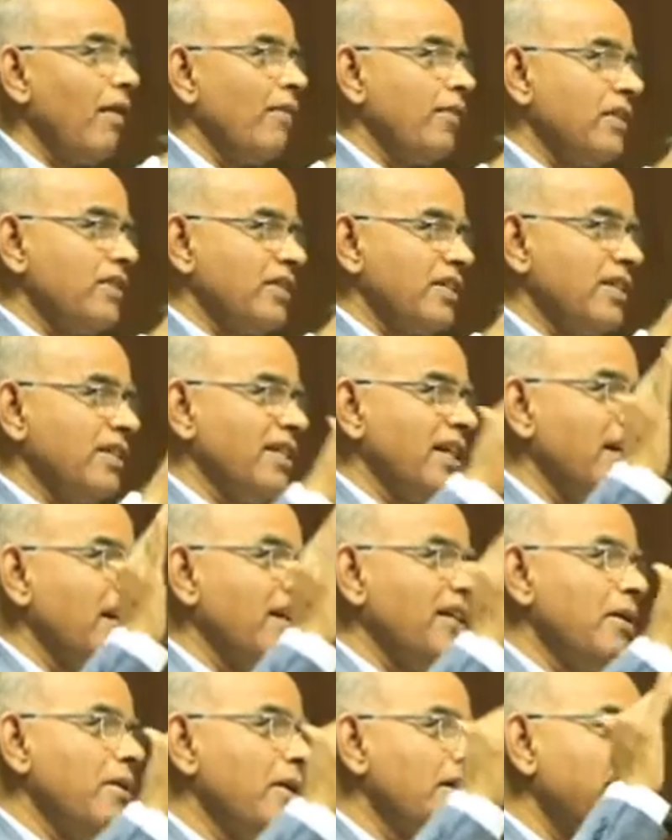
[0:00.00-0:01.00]
offences under
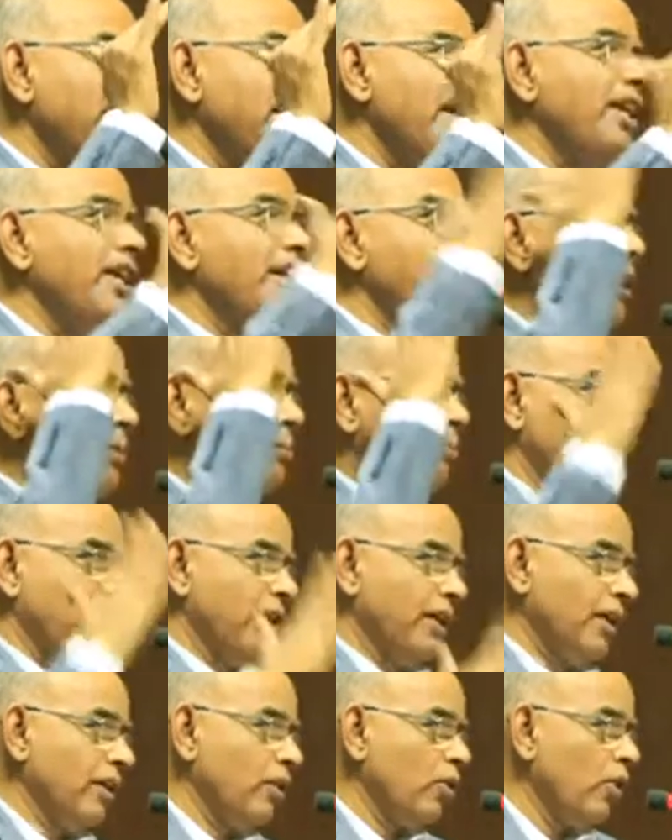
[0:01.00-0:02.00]
the Indian
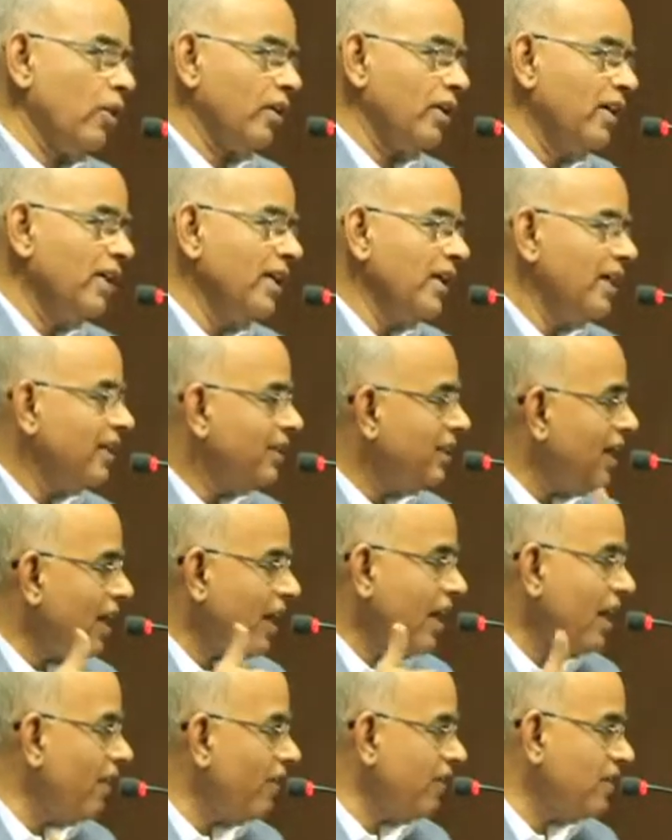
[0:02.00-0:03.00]
Penal Code. There
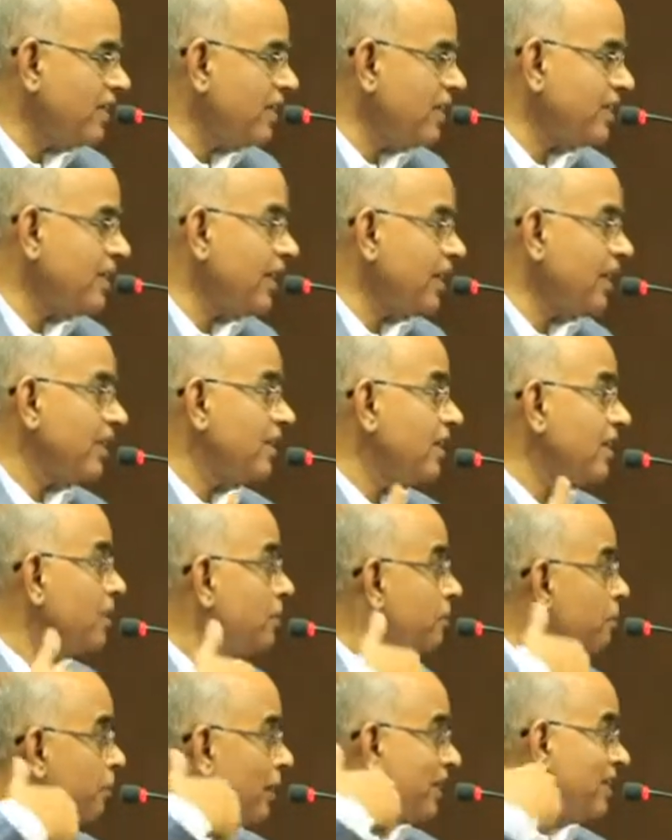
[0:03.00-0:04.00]
are offences under the
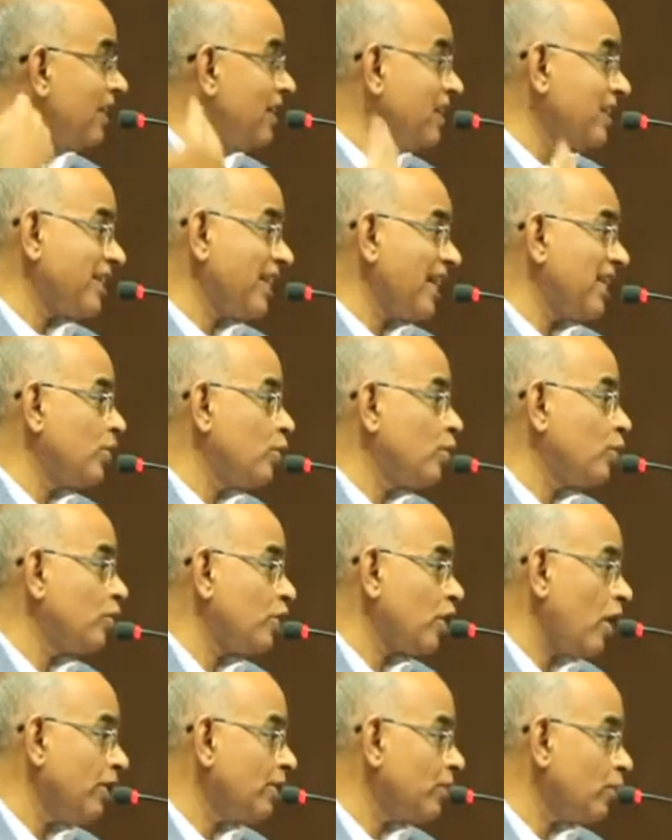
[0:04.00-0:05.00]
special statutes
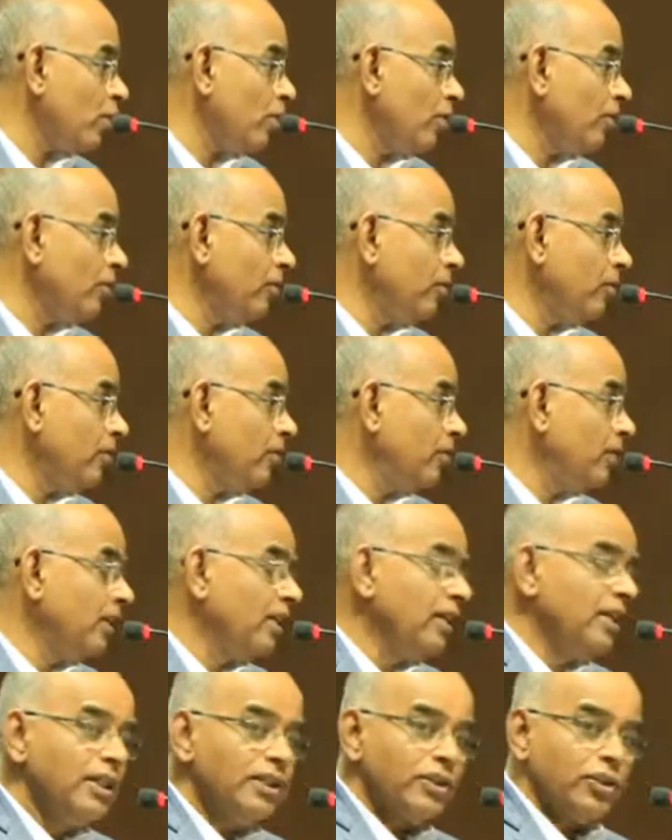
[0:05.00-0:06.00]
also.
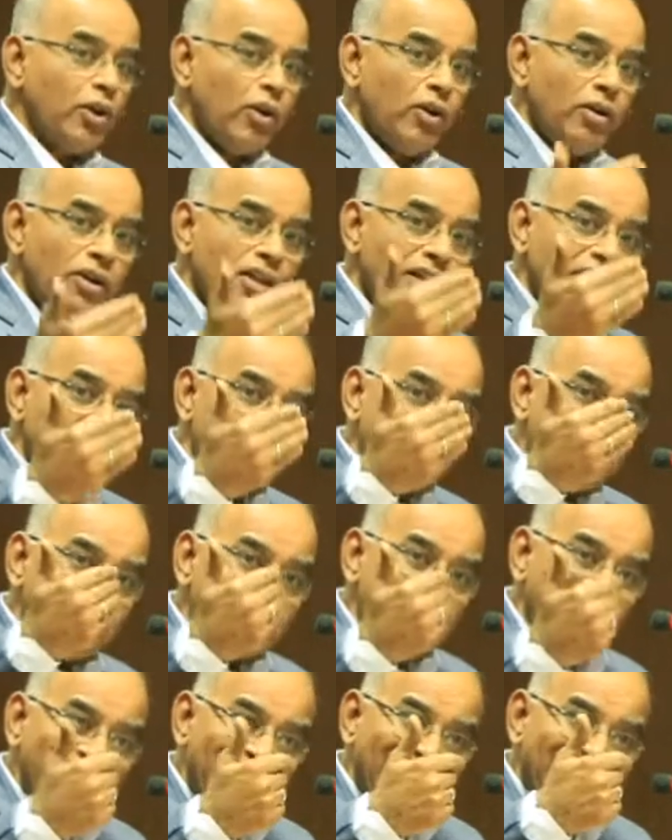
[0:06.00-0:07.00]
So
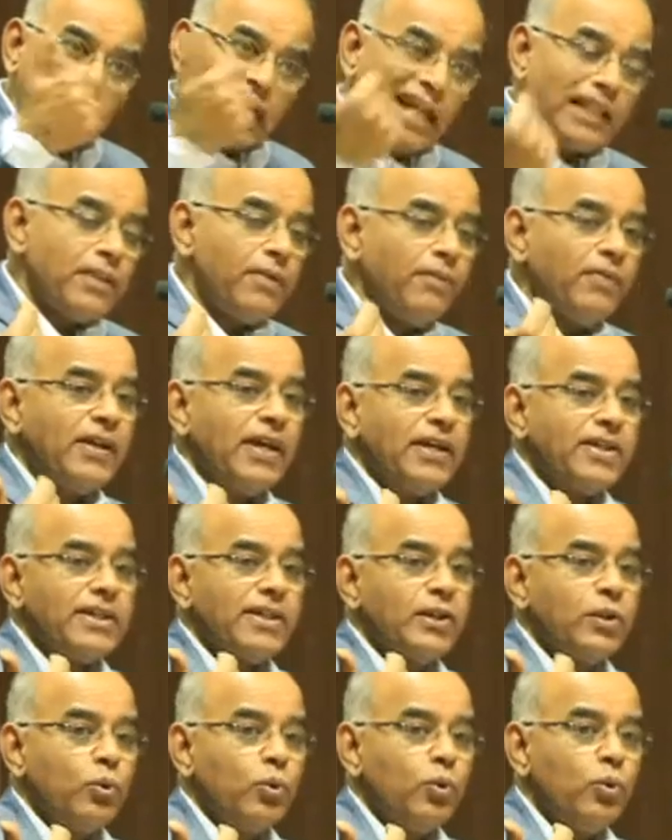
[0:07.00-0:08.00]

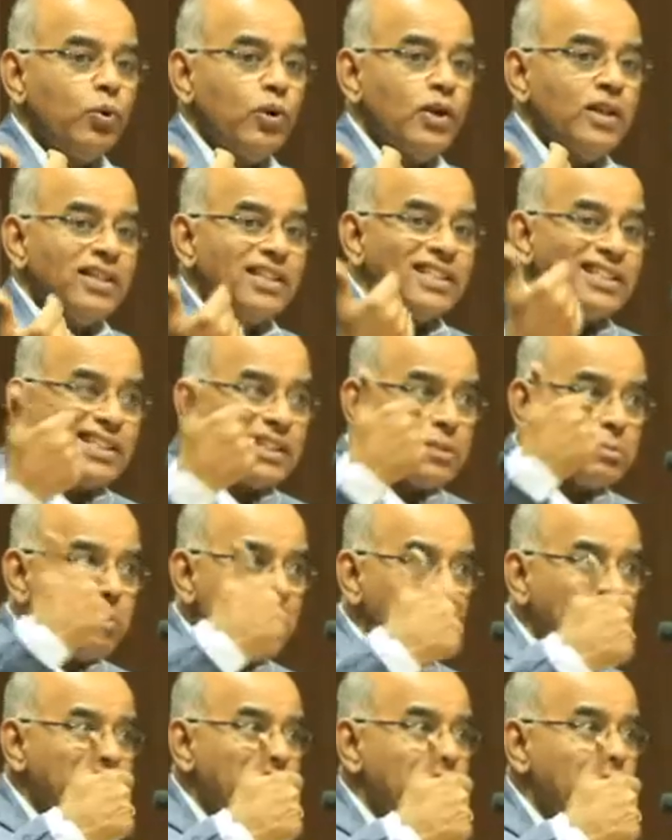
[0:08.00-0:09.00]
classification 2
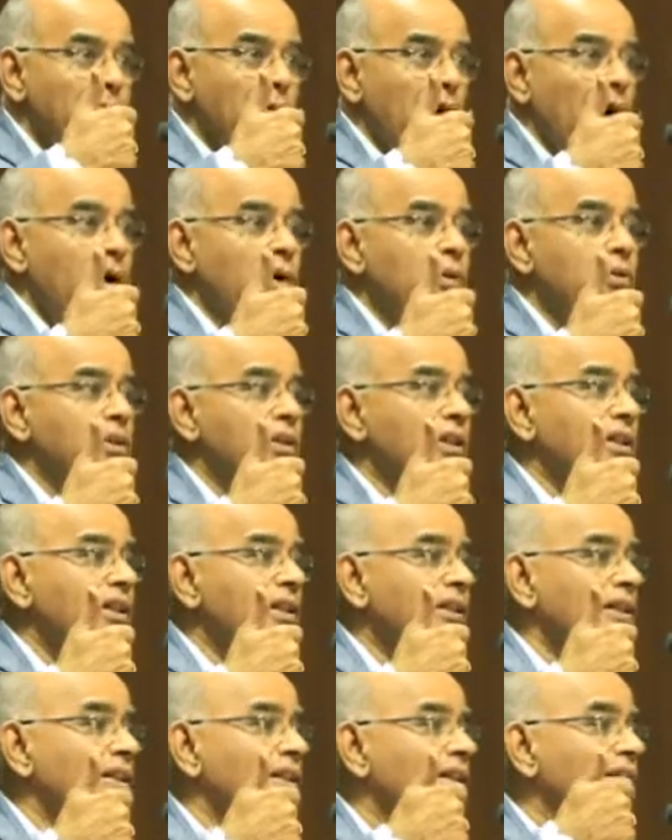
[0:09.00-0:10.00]
speaks about
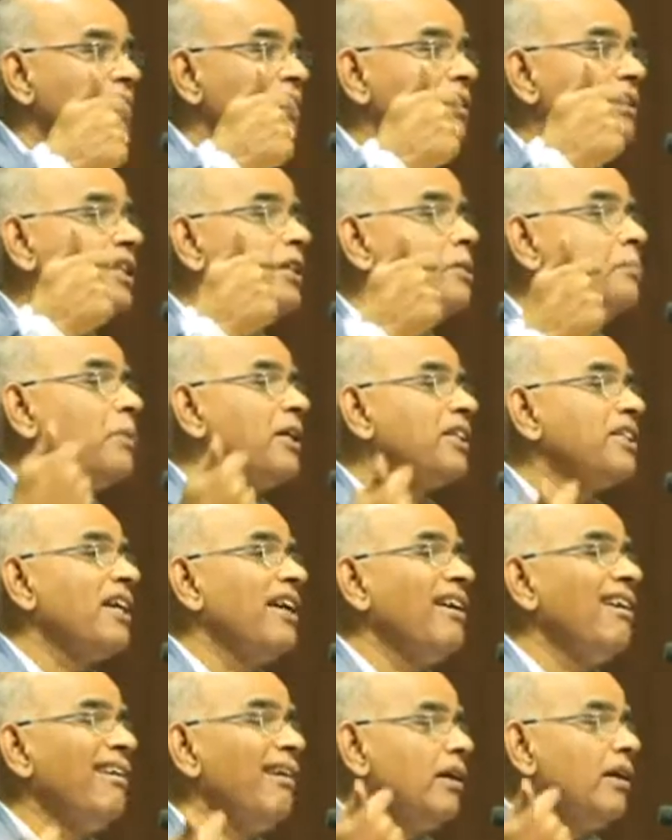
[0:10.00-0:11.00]
the
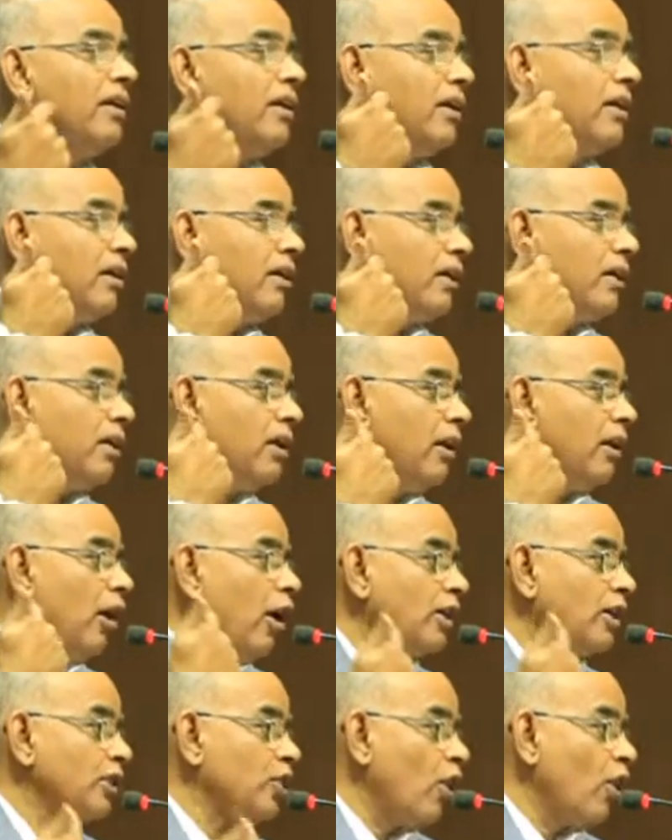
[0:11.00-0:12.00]
special
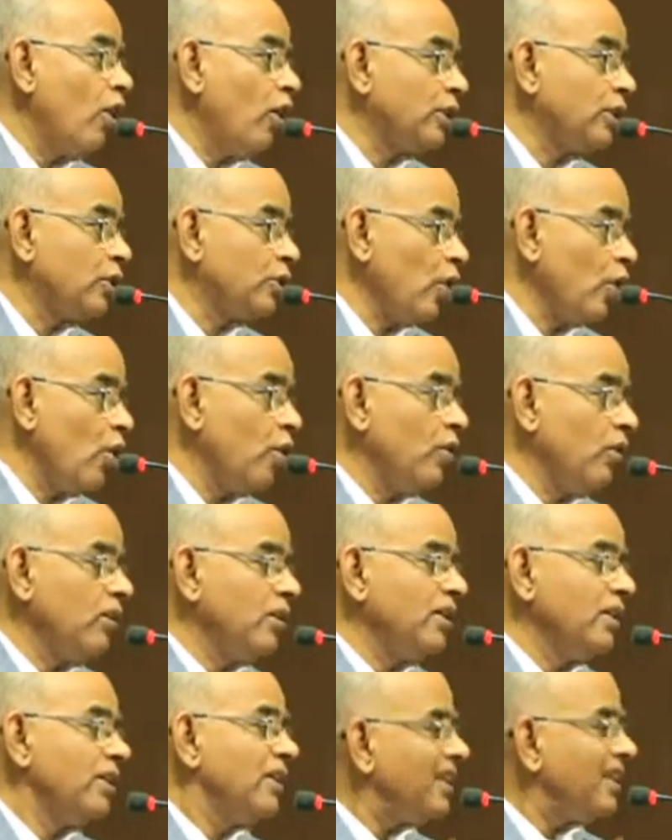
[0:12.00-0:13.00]
laws also.
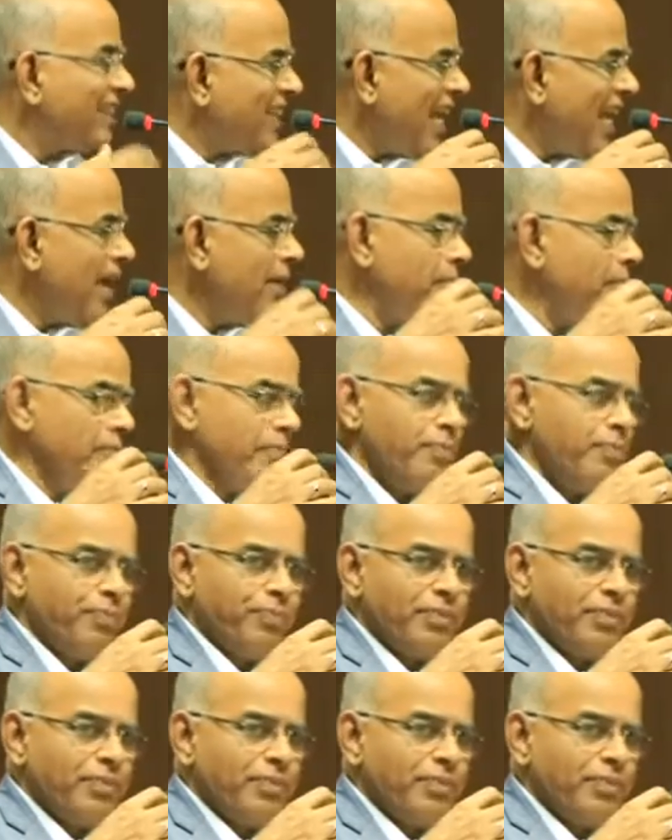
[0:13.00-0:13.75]
Same.